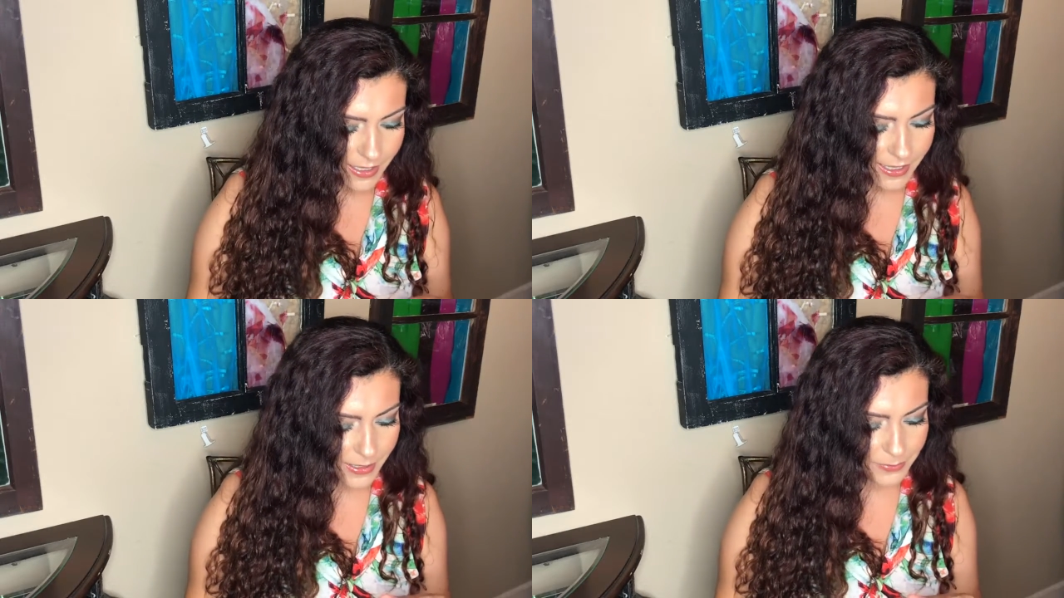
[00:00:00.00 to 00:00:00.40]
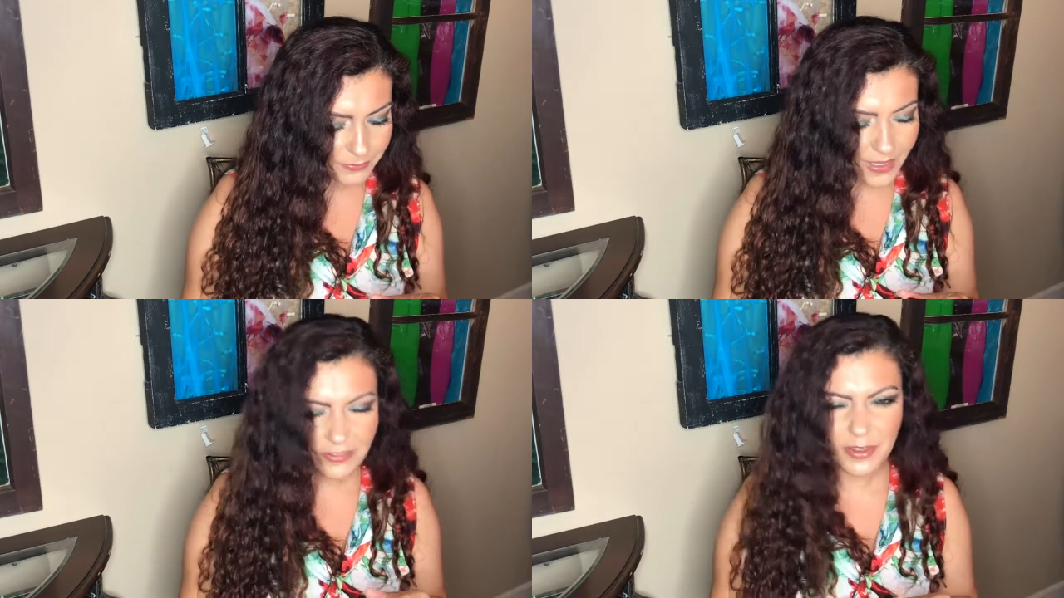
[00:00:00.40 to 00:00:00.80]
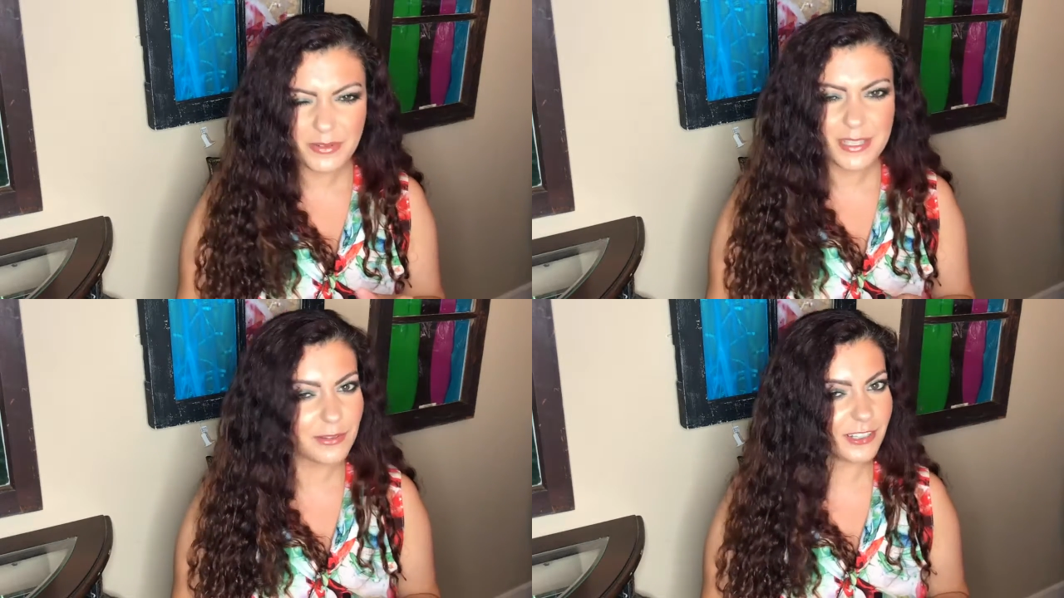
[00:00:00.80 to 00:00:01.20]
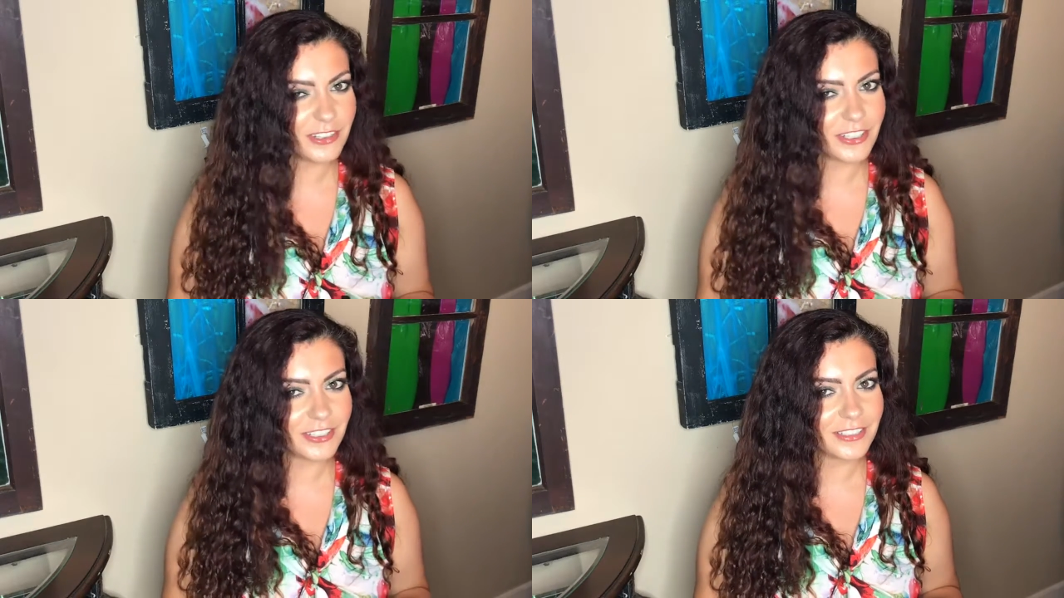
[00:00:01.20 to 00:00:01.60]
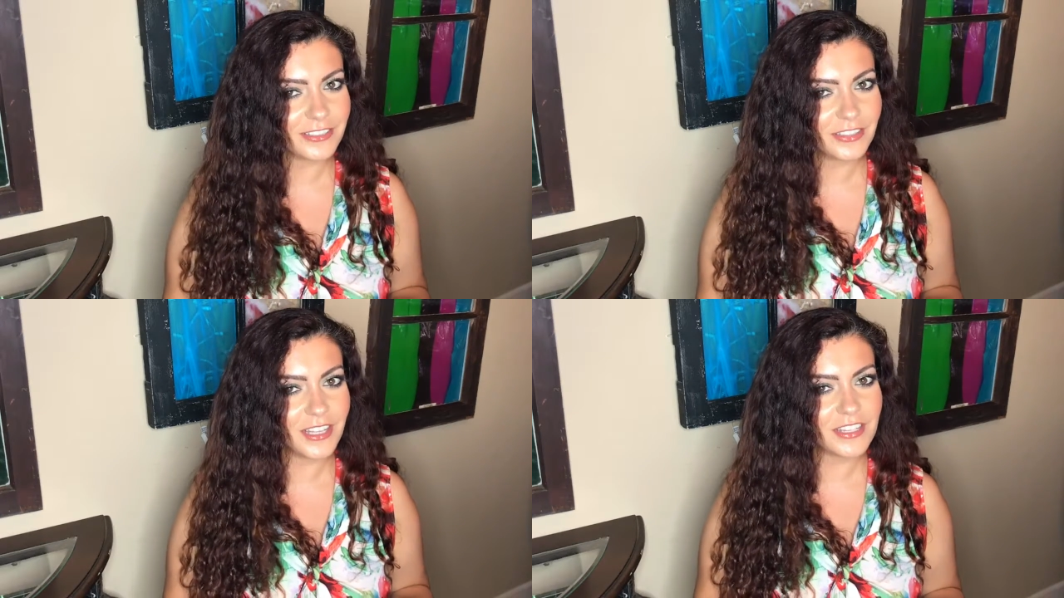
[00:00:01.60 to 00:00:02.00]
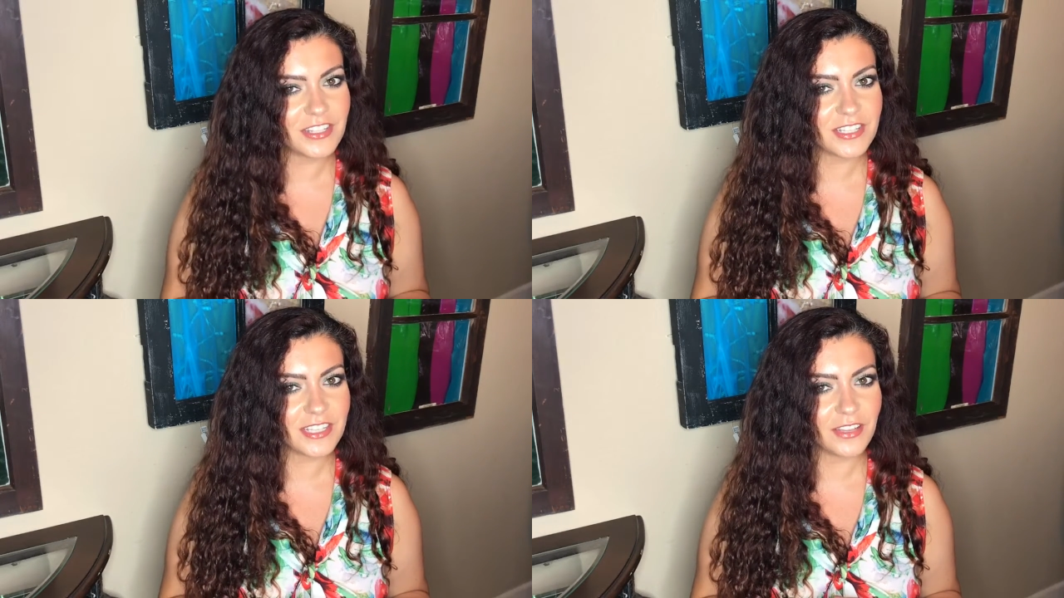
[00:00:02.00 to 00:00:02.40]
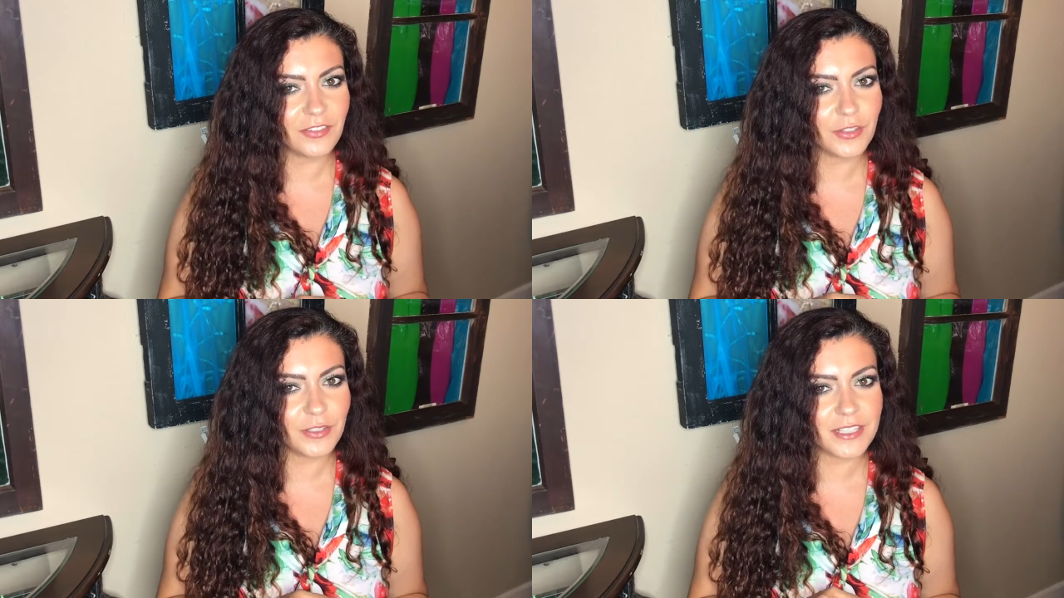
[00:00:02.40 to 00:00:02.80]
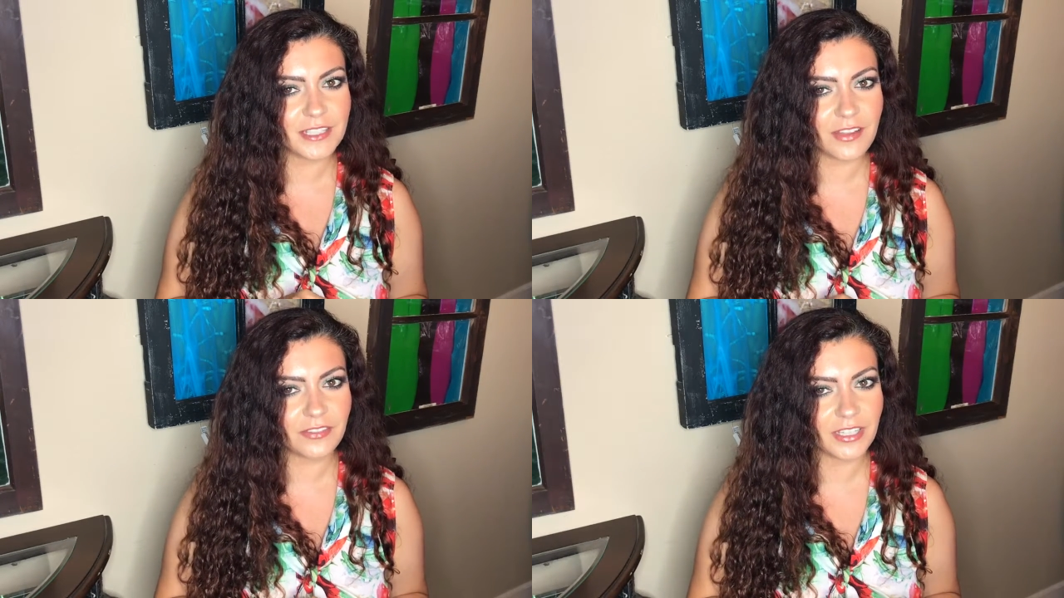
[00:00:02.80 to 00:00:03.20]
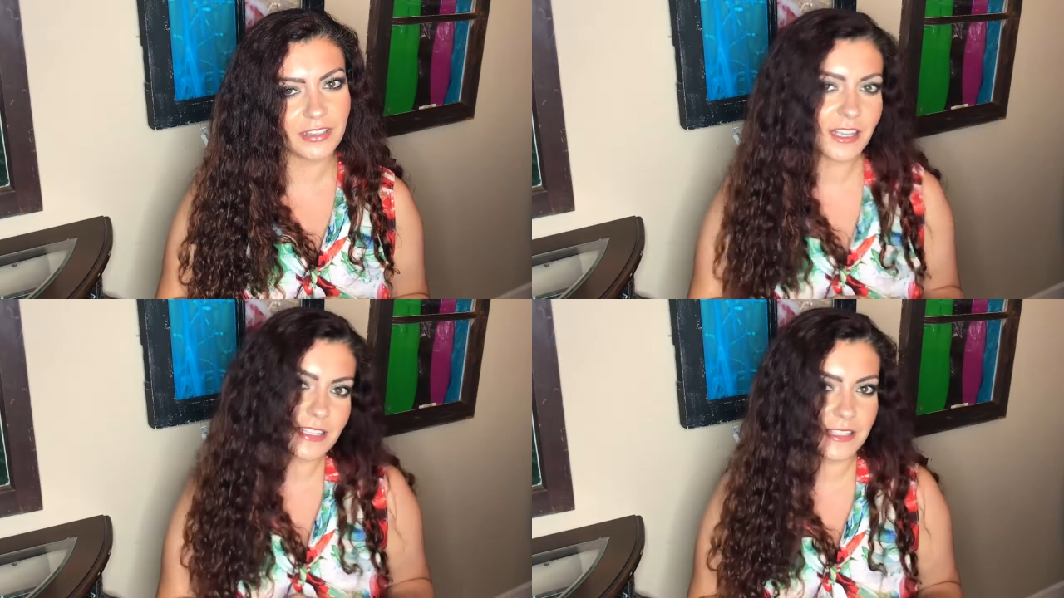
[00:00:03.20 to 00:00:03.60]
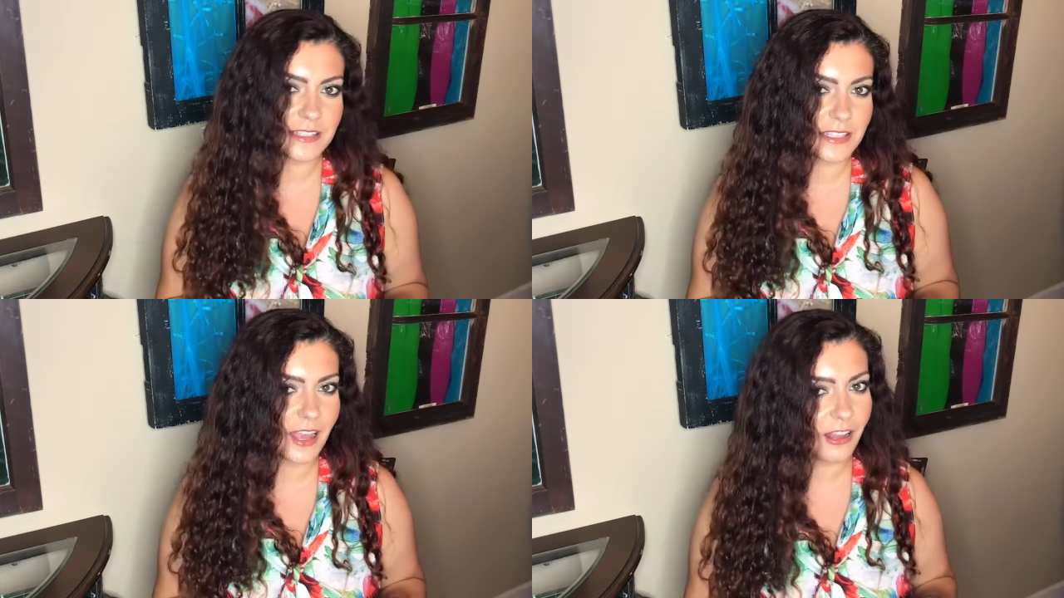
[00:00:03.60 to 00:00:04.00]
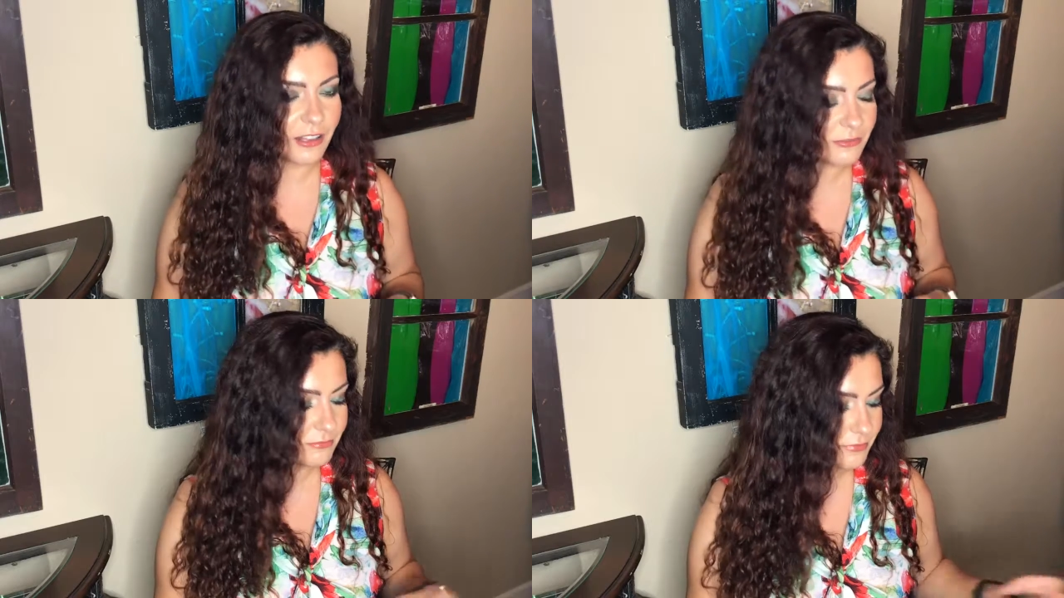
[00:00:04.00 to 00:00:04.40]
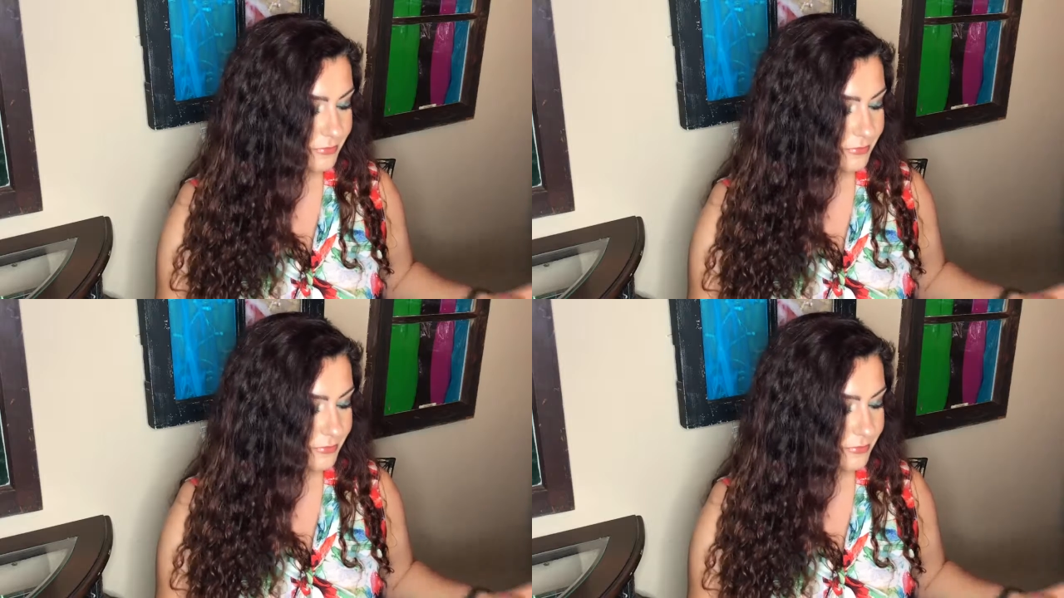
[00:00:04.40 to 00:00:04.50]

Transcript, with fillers: Um, I've always wondered, do they just give you the stuff that doesn't sell?